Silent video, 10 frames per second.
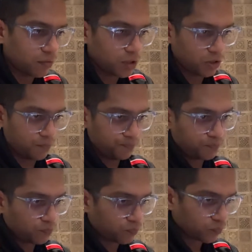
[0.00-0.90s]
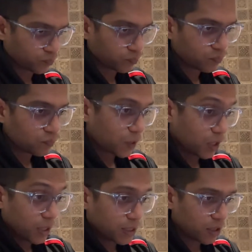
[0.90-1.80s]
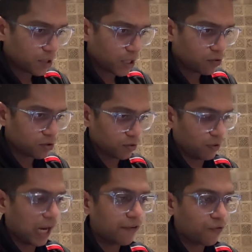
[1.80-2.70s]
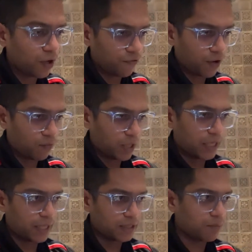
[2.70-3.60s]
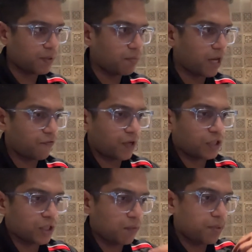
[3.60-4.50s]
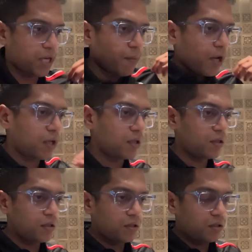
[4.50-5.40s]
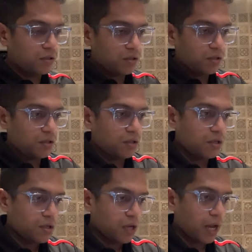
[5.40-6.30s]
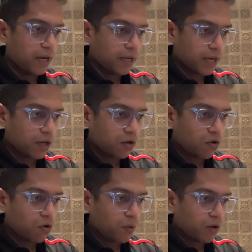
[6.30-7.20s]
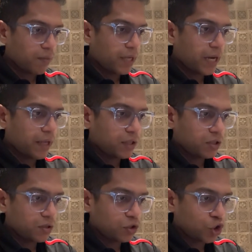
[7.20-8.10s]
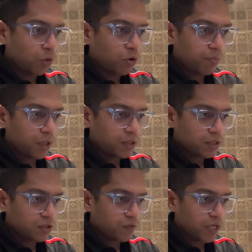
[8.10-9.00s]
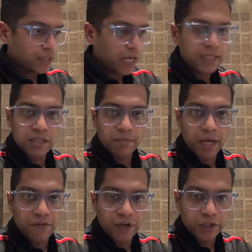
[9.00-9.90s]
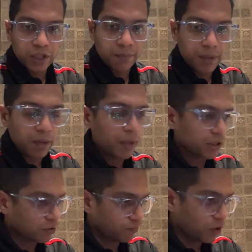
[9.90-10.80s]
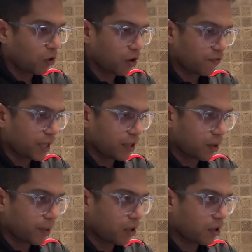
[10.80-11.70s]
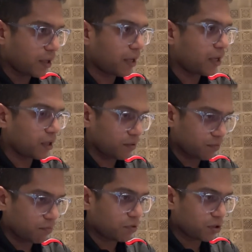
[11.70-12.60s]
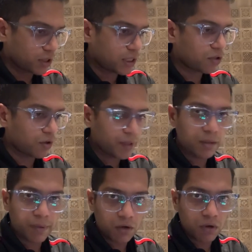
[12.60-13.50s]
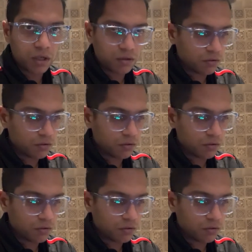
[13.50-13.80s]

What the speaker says: So let's see how that goes through. 9:45 we get S&P manufacturing PMI, and at 10 o'clock we're going to be getting job openings as well as ISM manufacturing PMI. So a lot of data coming out today. Thursday is going to be the big one.